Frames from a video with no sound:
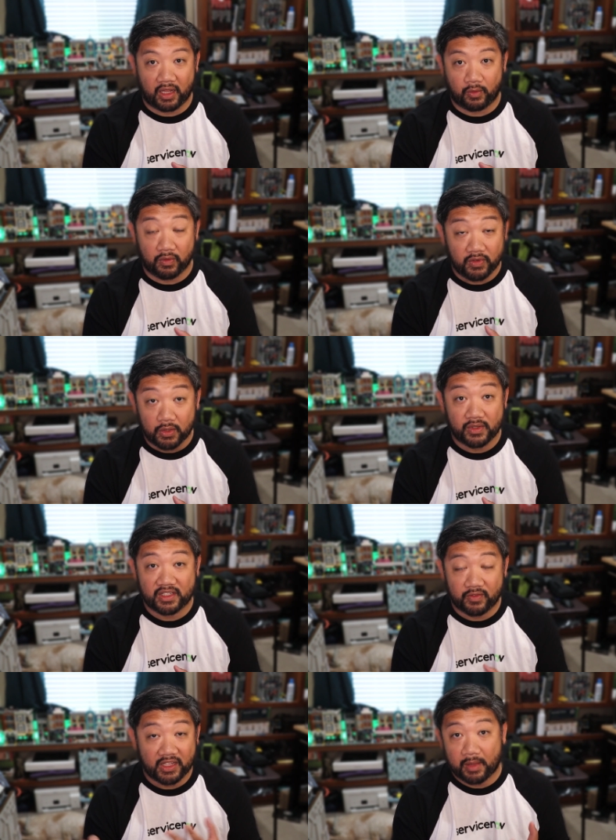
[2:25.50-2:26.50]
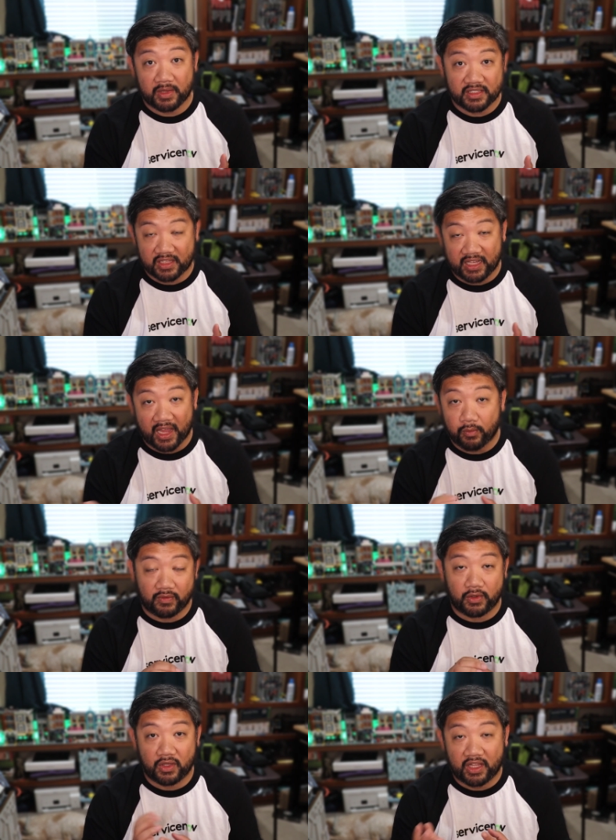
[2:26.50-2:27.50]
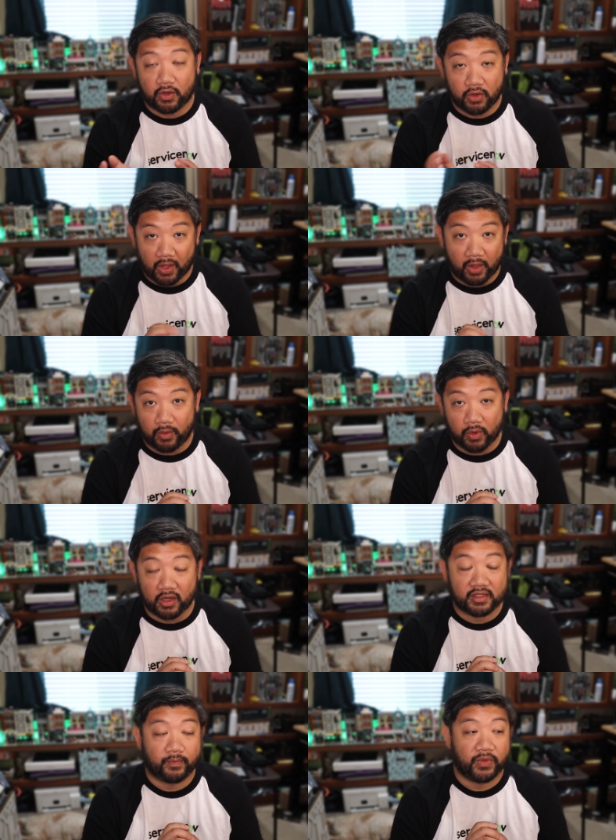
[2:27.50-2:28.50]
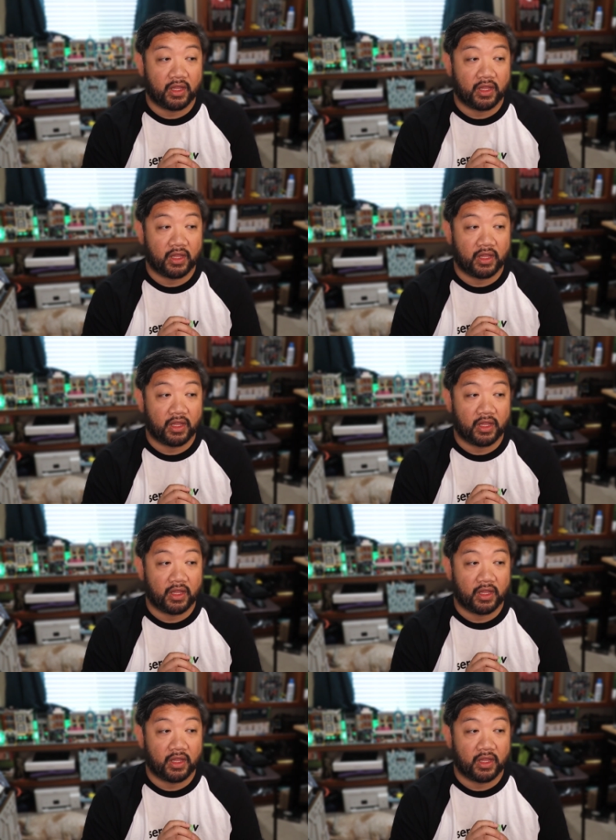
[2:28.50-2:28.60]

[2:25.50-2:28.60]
like review and stuff like that, because they can't review it, they don't know how it works.